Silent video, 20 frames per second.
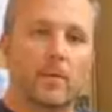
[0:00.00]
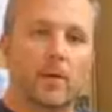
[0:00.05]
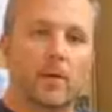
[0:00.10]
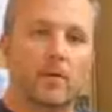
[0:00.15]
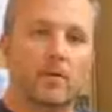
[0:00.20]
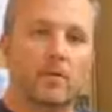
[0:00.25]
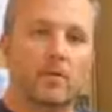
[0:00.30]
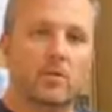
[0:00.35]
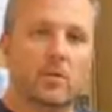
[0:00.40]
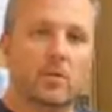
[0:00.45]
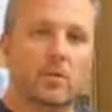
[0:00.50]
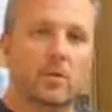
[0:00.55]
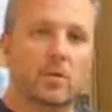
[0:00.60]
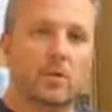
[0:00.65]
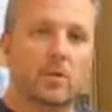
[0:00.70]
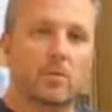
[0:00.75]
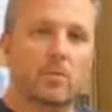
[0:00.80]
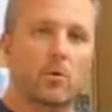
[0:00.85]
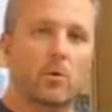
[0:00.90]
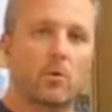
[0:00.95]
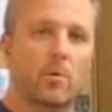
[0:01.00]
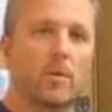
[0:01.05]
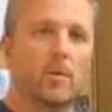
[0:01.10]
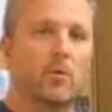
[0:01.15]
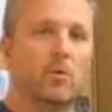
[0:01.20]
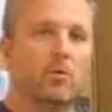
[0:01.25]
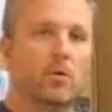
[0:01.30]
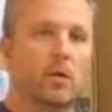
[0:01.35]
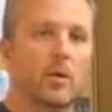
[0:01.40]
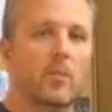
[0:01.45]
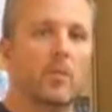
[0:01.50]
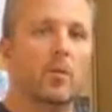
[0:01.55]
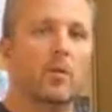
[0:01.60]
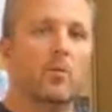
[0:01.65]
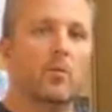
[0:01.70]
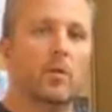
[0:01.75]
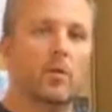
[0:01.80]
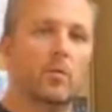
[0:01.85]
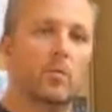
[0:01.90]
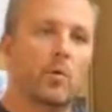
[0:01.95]
players. So we're going to be a little
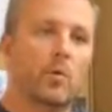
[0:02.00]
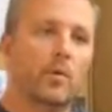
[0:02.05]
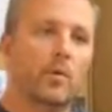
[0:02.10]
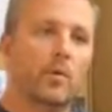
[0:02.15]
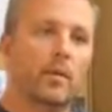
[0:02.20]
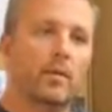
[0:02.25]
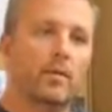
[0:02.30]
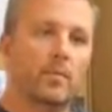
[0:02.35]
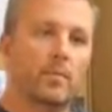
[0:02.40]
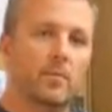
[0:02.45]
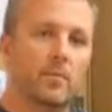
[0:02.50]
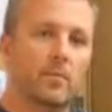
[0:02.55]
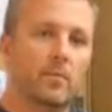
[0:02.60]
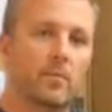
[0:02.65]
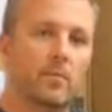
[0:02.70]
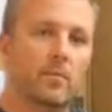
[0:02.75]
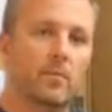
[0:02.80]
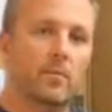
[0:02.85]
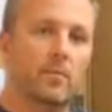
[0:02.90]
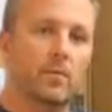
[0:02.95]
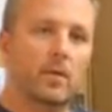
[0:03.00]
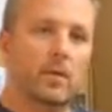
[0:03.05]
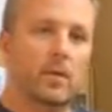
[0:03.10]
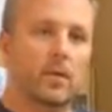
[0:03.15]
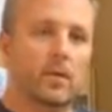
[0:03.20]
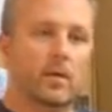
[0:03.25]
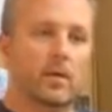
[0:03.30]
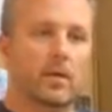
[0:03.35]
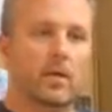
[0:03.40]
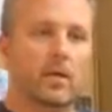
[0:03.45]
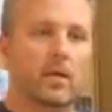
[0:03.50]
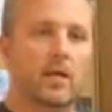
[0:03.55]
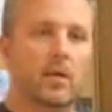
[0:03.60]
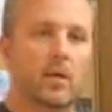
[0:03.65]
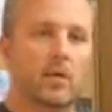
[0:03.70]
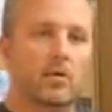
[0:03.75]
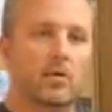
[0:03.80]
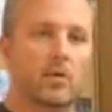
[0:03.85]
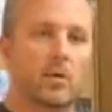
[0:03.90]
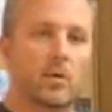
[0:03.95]
liberal with what we let them do. Again,
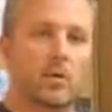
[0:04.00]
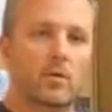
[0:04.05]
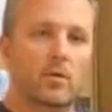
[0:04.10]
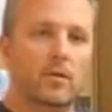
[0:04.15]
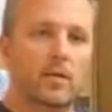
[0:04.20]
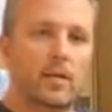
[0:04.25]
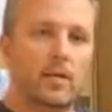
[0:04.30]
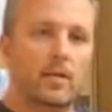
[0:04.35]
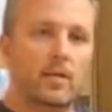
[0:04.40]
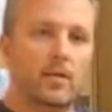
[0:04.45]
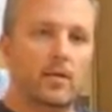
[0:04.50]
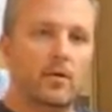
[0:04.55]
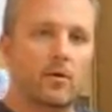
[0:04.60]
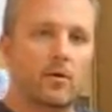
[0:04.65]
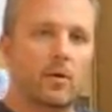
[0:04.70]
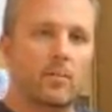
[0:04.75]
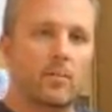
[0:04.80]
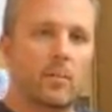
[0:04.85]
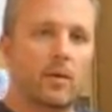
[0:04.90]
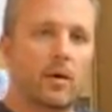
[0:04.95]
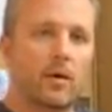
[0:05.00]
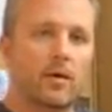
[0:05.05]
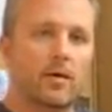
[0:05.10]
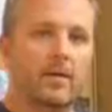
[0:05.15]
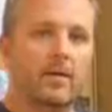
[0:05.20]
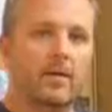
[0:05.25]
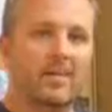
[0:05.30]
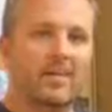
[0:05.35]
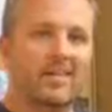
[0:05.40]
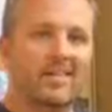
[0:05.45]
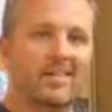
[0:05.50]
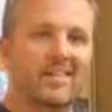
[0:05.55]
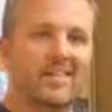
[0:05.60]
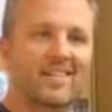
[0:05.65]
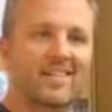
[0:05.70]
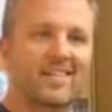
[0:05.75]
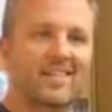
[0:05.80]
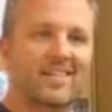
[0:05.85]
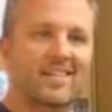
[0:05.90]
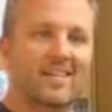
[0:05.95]
also understand that they're in mud
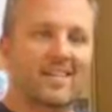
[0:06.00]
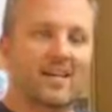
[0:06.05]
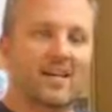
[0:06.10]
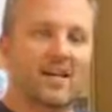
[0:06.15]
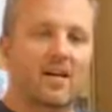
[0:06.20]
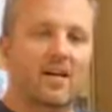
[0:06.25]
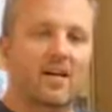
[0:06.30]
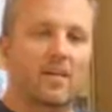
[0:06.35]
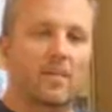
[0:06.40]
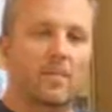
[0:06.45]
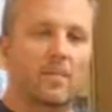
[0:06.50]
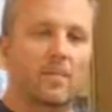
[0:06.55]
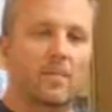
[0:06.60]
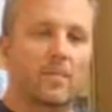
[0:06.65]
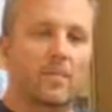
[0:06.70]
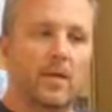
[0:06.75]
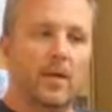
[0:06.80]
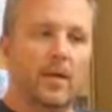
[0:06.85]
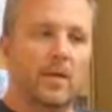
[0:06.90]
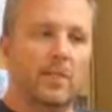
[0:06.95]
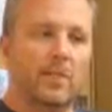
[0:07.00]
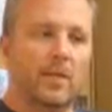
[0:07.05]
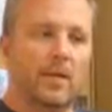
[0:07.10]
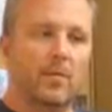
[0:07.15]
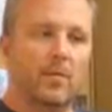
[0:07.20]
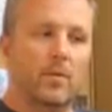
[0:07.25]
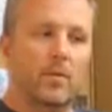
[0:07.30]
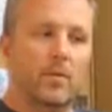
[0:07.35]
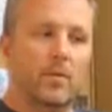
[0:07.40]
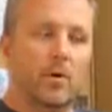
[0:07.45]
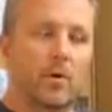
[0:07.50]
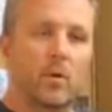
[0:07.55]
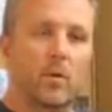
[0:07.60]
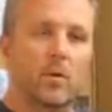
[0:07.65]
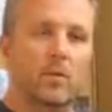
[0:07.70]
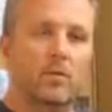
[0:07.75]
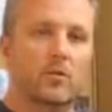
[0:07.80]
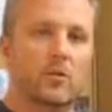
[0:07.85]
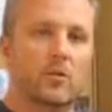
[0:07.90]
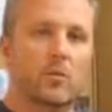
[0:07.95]
and playing with the ball.
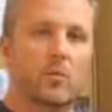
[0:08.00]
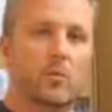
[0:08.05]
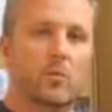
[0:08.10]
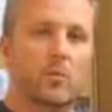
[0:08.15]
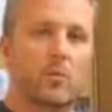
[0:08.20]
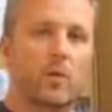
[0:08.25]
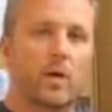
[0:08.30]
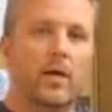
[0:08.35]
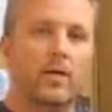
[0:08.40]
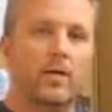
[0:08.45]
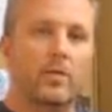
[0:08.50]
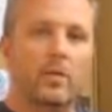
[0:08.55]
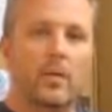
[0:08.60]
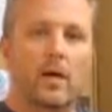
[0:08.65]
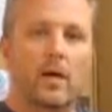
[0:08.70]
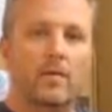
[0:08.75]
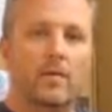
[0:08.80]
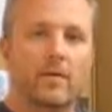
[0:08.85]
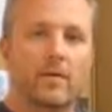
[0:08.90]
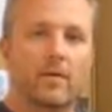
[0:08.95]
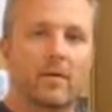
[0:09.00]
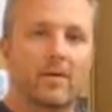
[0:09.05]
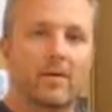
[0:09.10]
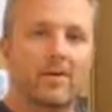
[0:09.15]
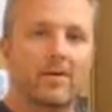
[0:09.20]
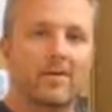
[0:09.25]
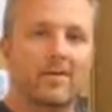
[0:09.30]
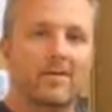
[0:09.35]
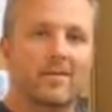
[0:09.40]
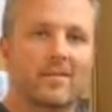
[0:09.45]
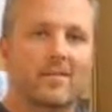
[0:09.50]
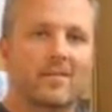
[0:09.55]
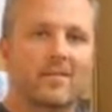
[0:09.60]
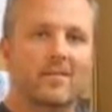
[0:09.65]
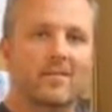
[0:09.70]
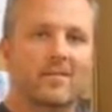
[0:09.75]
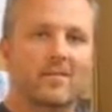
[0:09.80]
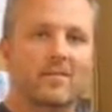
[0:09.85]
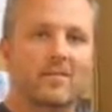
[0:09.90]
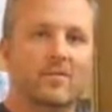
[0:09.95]
That's going to be way too heavy
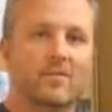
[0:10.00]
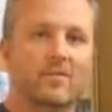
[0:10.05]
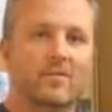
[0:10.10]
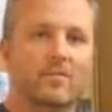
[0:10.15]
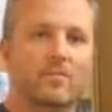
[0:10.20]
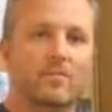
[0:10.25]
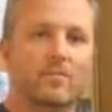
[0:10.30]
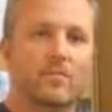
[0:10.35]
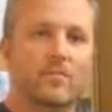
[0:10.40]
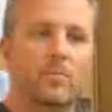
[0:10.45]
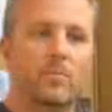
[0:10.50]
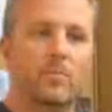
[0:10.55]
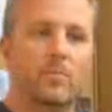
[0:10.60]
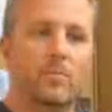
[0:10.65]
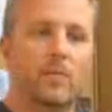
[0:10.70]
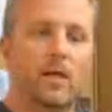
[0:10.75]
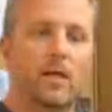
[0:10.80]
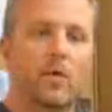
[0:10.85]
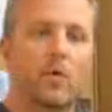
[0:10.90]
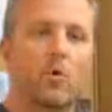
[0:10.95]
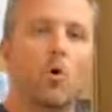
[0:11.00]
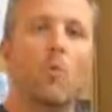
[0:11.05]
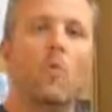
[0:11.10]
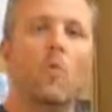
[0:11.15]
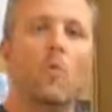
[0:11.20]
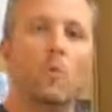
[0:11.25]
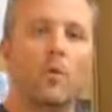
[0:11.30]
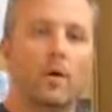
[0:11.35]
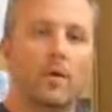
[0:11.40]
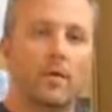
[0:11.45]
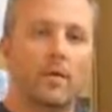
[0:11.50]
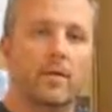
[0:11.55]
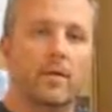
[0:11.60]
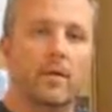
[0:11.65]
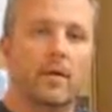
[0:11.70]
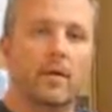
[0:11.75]
to play normal with.